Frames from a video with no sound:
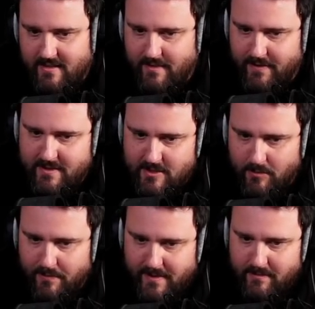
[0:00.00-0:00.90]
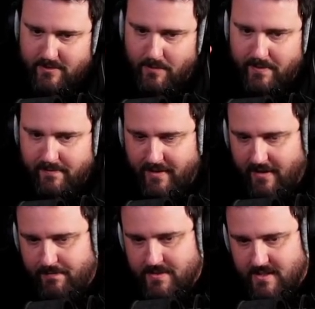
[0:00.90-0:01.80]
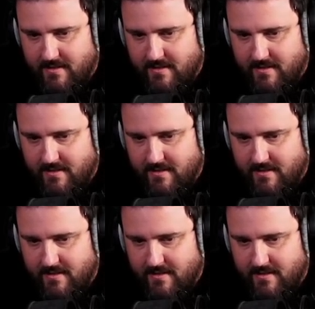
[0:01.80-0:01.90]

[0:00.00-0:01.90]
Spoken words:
I think some of them are dropping 5%